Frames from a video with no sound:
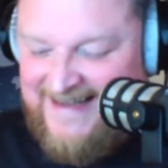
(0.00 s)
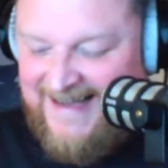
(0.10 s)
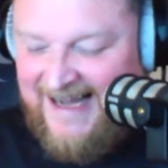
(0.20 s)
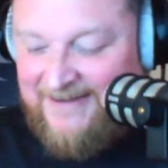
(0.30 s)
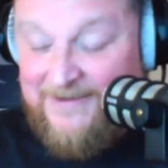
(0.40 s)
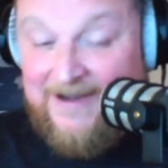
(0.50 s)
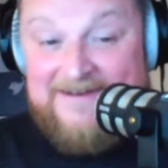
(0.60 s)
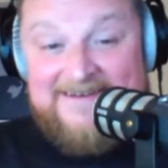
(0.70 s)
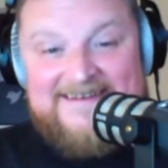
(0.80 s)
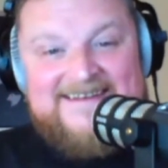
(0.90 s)

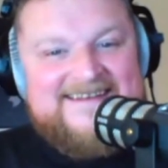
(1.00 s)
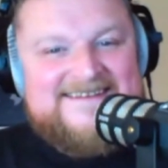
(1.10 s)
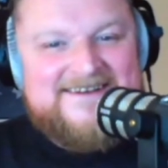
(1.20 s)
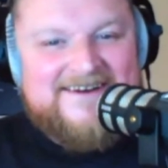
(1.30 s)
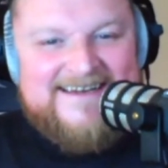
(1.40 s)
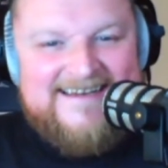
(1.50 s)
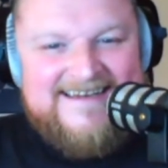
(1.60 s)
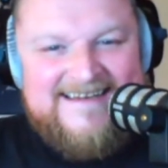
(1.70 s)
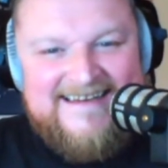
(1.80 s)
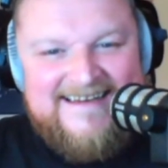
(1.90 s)

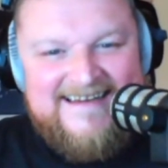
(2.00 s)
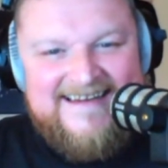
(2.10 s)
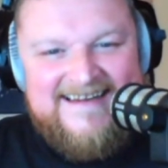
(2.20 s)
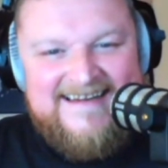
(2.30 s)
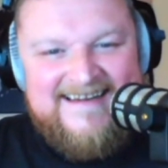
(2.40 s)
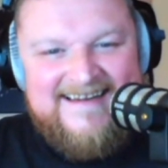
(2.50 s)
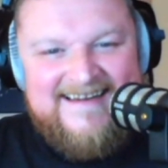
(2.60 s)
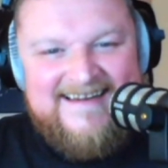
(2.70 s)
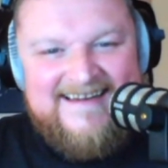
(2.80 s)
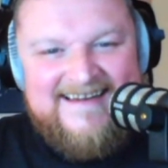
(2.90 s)

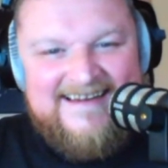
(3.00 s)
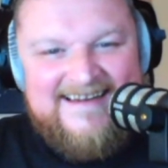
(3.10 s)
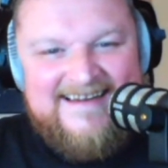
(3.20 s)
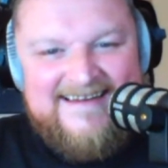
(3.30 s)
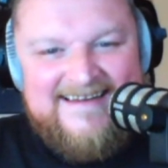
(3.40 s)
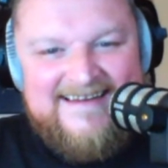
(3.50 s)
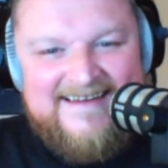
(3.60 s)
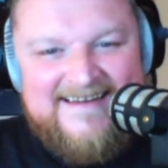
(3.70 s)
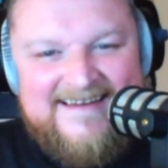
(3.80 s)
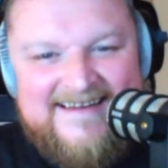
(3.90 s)

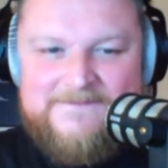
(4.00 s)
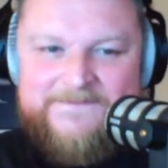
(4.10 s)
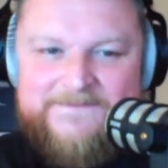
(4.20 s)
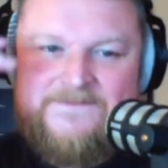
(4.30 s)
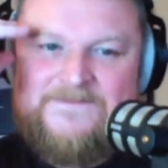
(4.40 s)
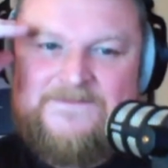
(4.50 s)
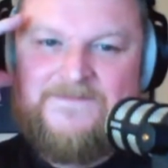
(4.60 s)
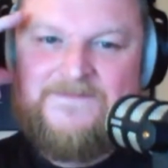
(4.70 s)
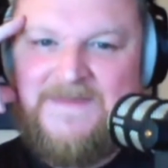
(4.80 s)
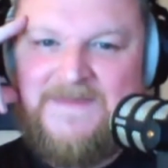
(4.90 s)

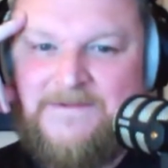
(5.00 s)
This person isn't speaking.